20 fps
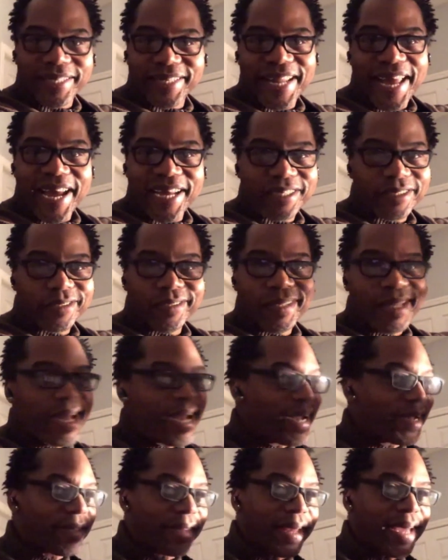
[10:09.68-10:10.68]
the national
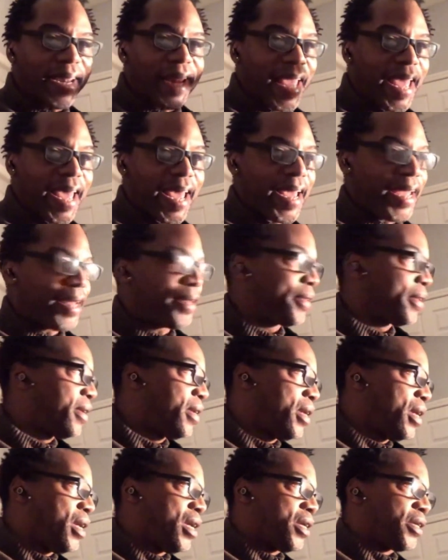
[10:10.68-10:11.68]
act that had,
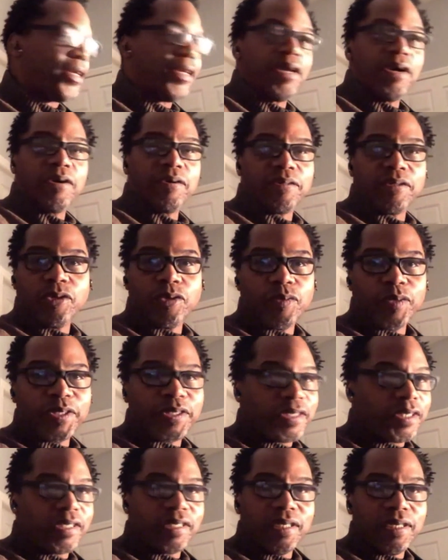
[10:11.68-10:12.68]
you
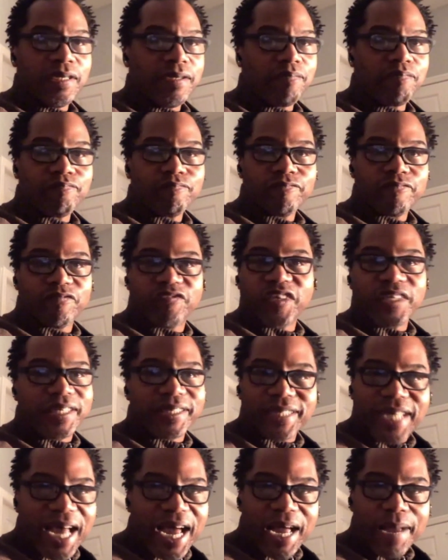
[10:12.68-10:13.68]
see
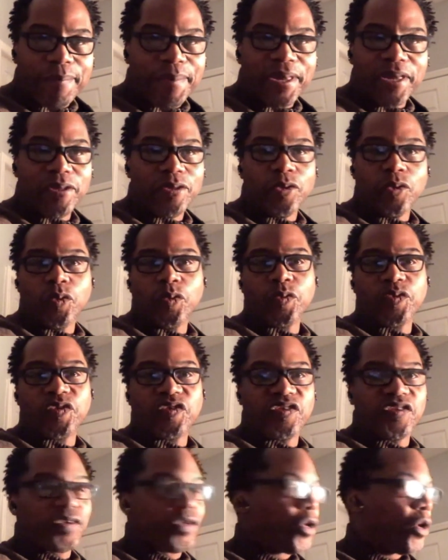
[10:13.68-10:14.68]
Phyllis Hyman, you
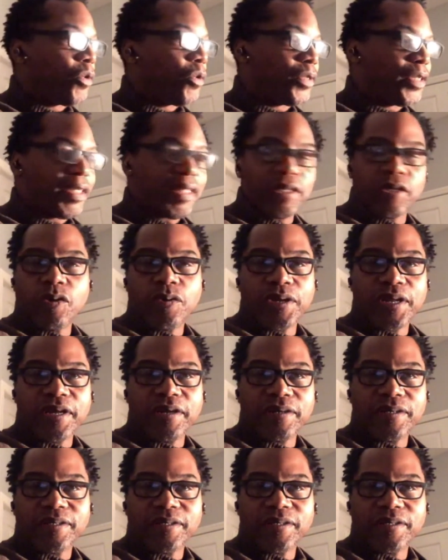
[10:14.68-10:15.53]
go there